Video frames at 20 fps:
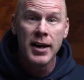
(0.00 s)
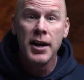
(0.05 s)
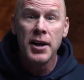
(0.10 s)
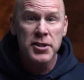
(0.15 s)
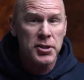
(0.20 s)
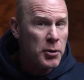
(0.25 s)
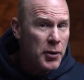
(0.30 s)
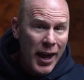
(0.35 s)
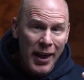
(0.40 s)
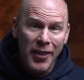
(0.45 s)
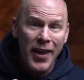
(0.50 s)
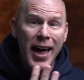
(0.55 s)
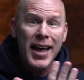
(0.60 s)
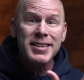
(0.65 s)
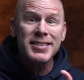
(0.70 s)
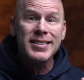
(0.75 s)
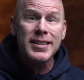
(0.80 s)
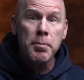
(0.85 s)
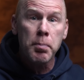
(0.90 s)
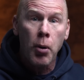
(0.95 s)
So now
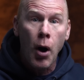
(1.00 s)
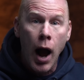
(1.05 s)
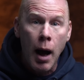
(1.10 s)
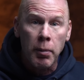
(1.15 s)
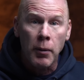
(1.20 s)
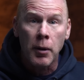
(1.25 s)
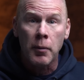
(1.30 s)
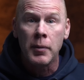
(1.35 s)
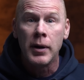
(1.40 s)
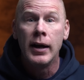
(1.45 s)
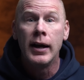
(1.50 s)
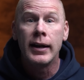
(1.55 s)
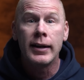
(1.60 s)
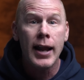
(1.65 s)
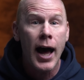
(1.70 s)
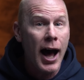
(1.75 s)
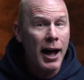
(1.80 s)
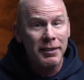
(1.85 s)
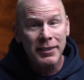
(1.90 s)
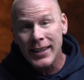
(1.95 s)
that's the problem,
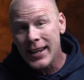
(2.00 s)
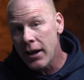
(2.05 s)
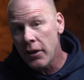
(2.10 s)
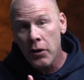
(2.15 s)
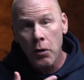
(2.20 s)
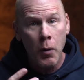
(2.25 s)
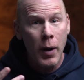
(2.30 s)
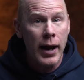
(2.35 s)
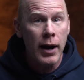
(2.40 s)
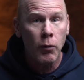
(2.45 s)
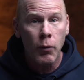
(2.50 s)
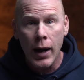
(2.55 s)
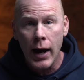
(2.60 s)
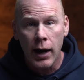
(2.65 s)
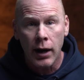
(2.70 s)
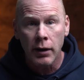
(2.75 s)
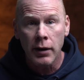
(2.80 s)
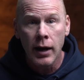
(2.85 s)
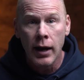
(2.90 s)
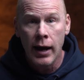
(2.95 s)
not the other way
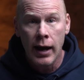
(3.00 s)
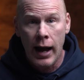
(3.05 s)
around.